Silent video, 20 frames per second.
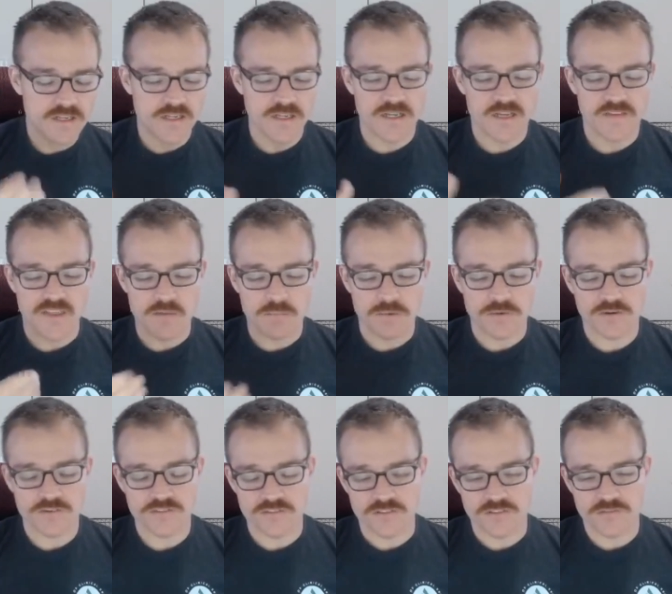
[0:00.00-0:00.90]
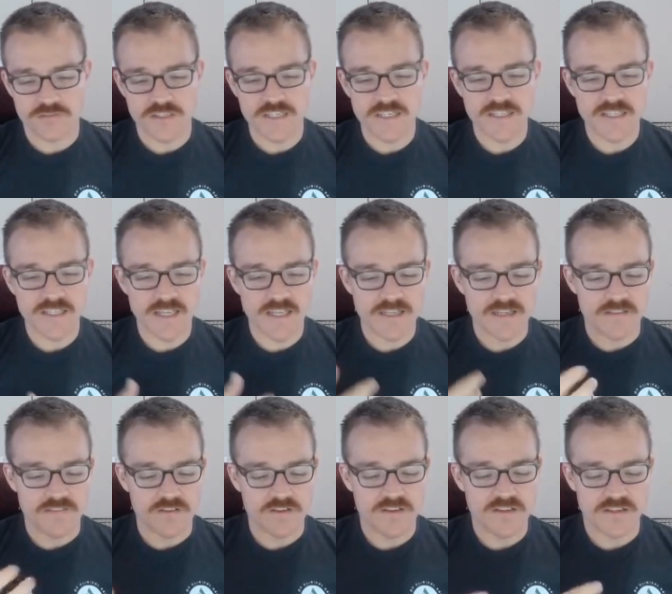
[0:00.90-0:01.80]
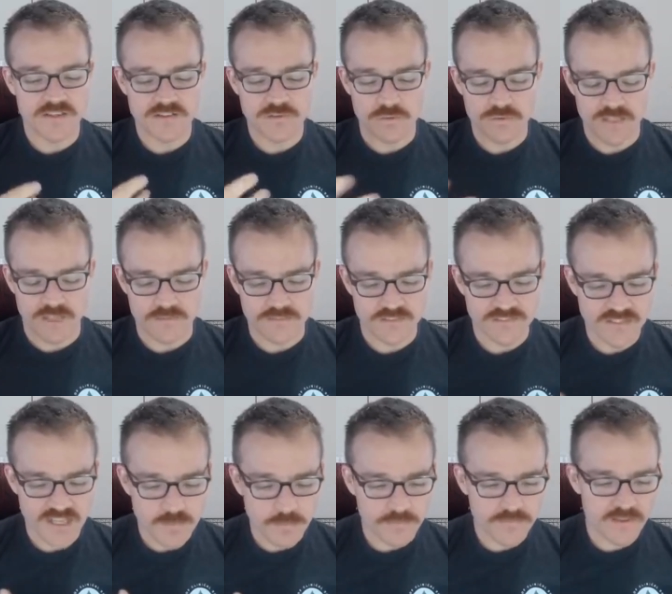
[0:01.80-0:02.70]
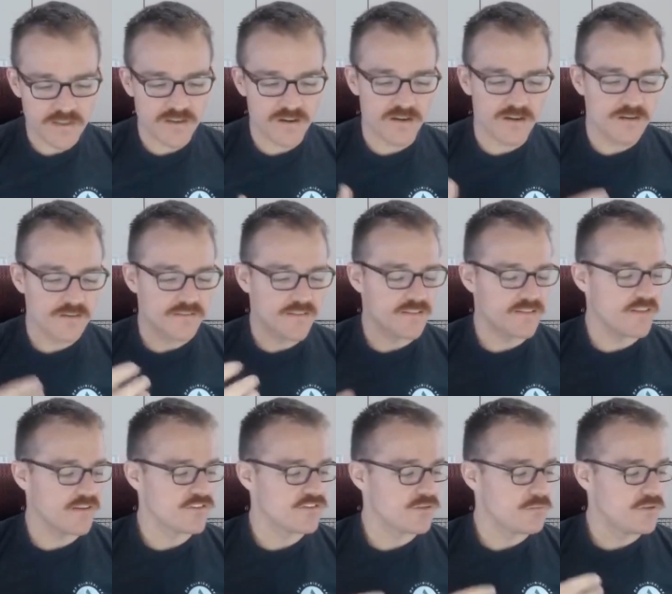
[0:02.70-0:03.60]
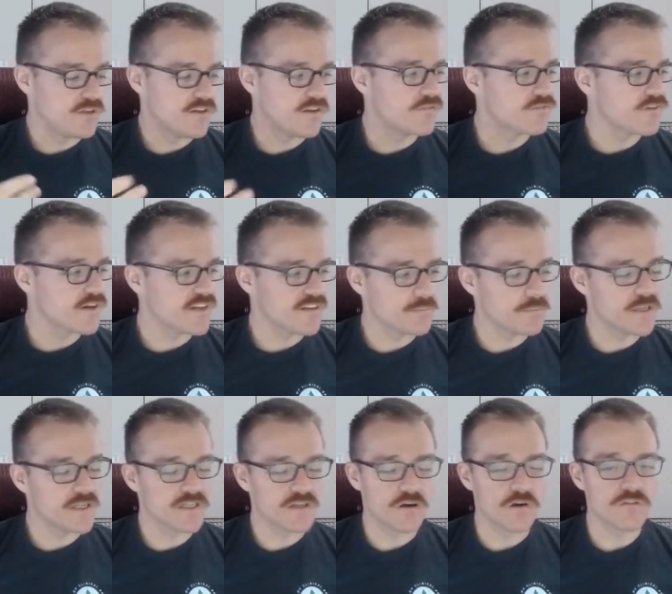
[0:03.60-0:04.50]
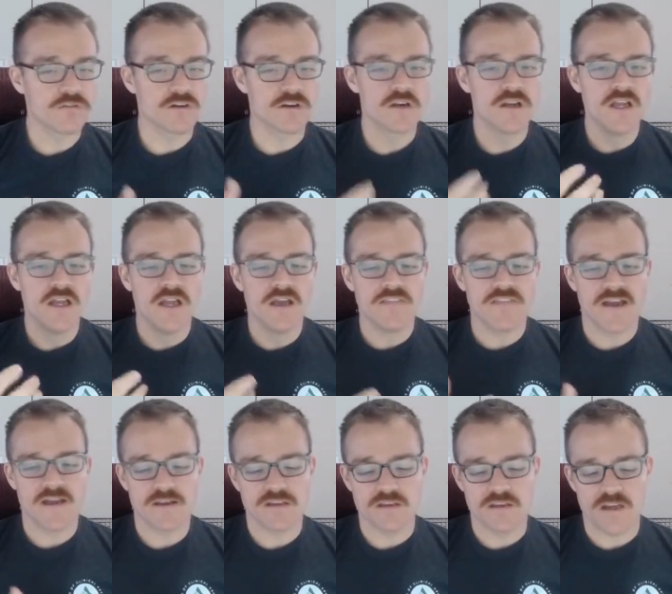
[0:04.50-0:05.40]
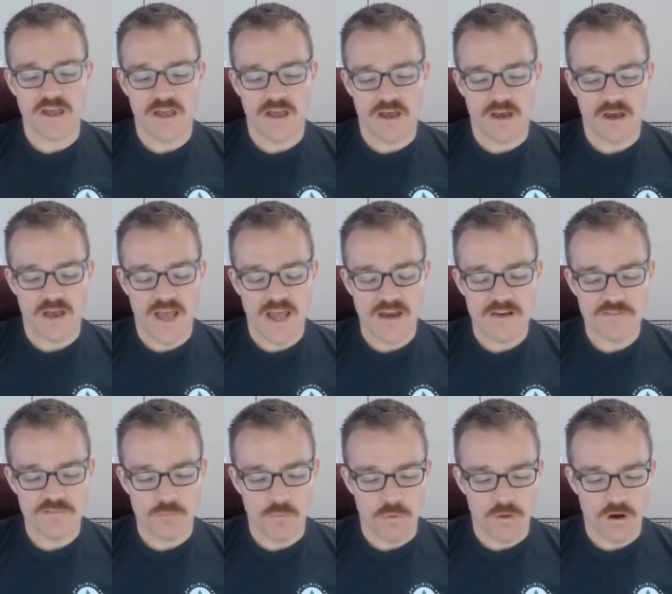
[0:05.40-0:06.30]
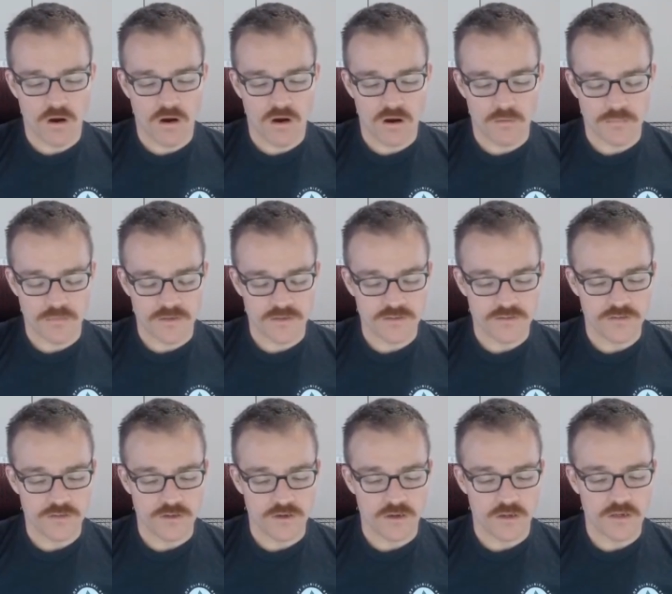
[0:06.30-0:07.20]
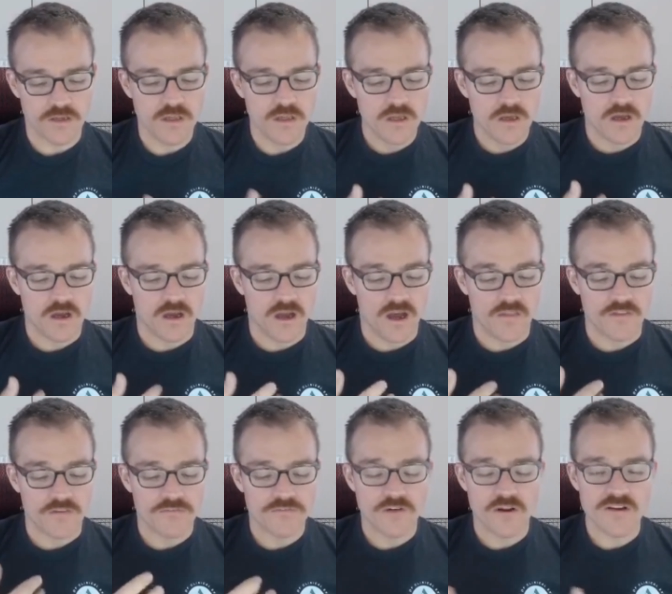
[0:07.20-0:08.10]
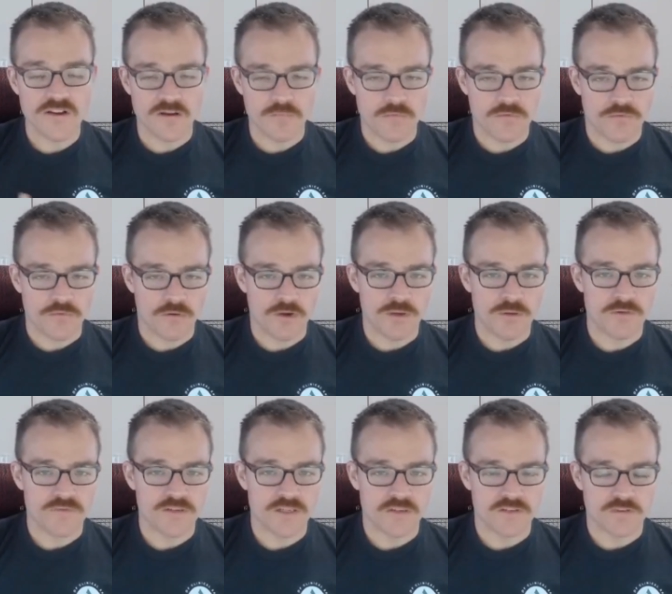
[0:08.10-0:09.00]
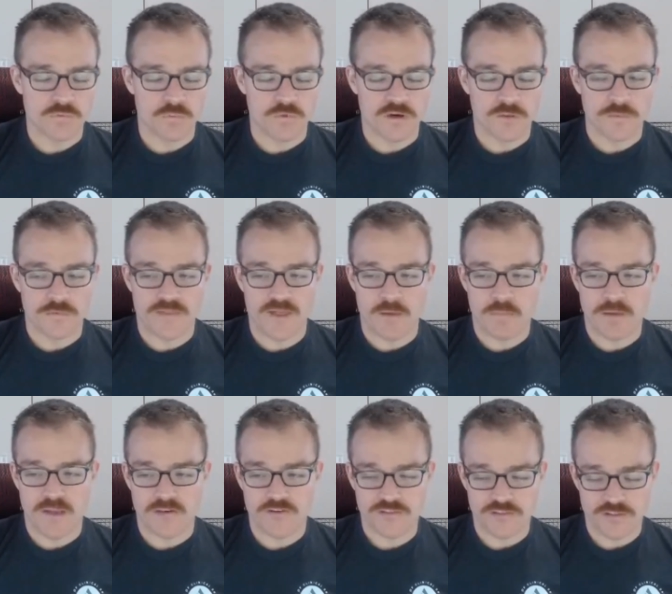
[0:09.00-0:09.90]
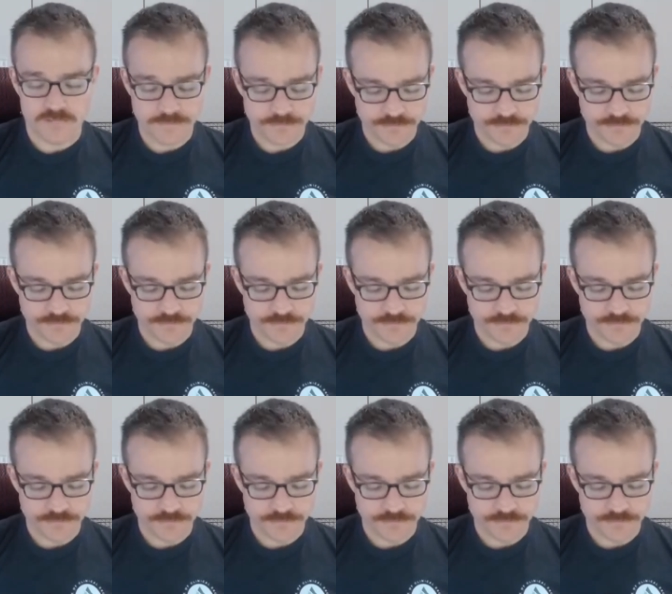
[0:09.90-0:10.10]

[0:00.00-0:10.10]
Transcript: and that person is reading it and they're getting told how disabled they are or that they should be afraid of bending over, that can ha have more harm than good uh, on the front end before you even get to work with that patient.